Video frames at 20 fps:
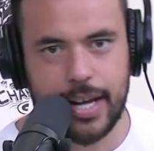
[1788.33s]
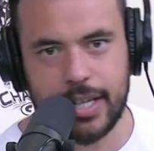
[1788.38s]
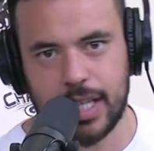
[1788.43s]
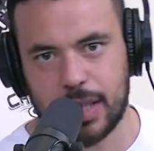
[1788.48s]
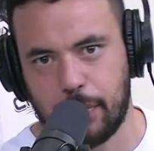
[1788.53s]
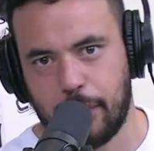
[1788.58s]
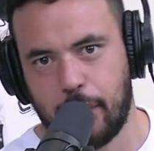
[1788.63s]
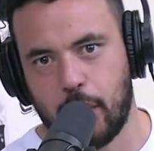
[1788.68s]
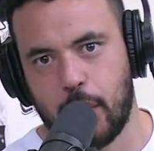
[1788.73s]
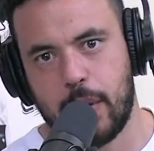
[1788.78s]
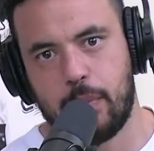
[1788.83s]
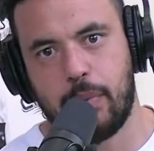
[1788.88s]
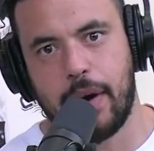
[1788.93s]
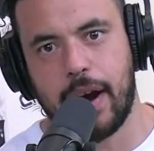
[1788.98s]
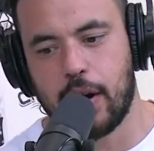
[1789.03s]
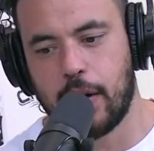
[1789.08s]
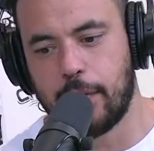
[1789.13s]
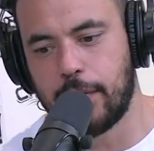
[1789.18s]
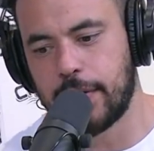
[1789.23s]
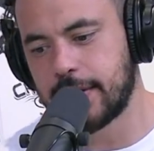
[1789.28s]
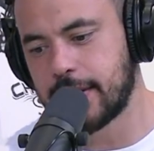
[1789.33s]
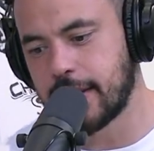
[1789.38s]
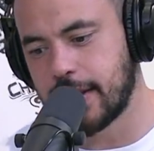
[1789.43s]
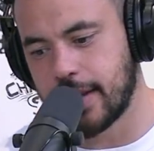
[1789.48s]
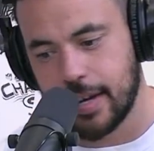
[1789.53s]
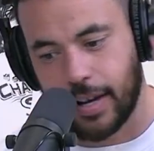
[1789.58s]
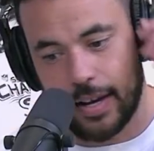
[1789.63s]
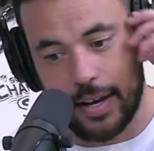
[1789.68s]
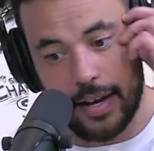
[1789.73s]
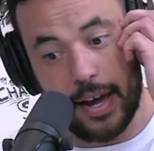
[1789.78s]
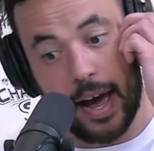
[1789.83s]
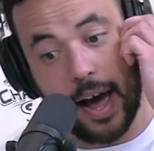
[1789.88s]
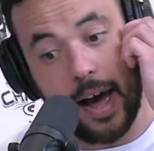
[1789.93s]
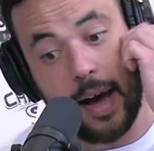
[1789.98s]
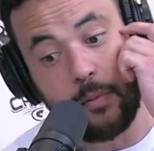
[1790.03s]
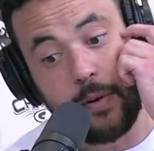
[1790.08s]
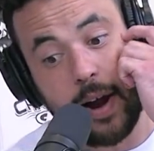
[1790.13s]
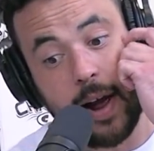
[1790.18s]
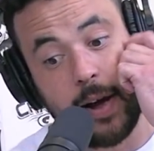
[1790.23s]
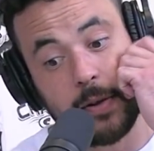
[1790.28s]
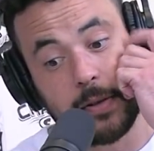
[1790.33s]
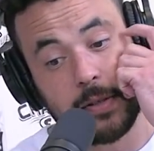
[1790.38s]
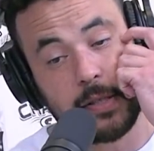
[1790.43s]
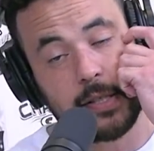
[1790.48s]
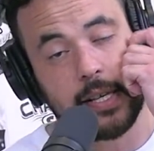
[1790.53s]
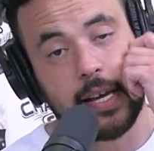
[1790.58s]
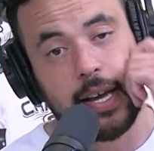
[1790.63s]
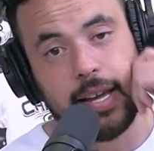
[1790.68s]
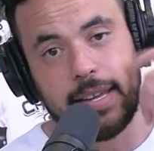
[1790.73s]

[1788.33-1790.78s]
just before we break off into the rounds,